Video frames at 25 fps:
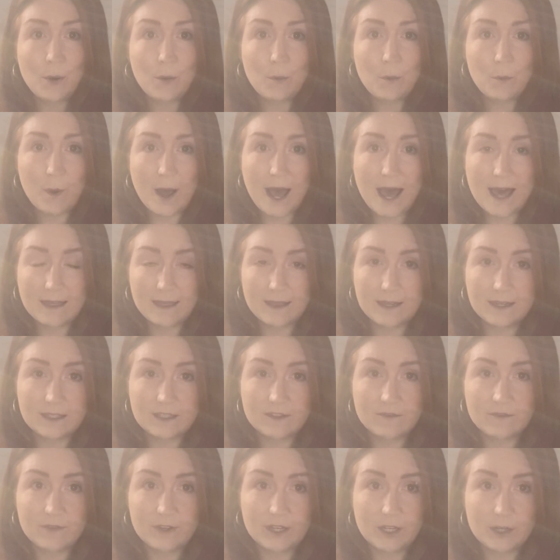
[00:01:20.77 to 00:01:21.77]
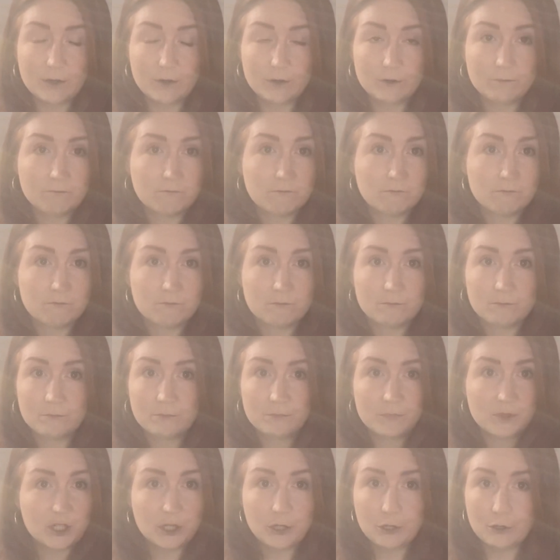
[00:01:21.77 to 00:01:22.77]
where things feel
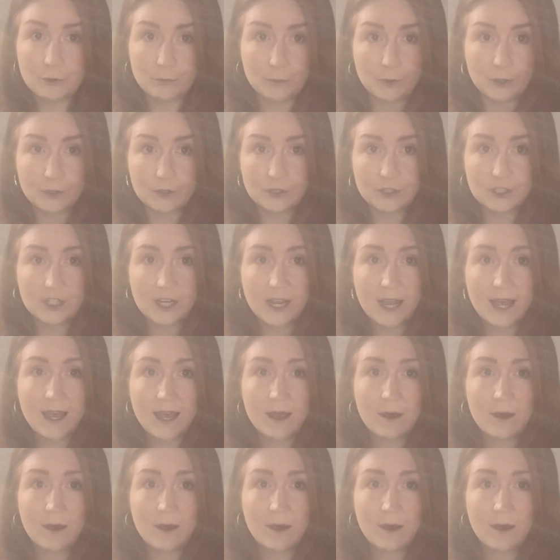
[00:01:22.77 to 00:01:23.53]
too much,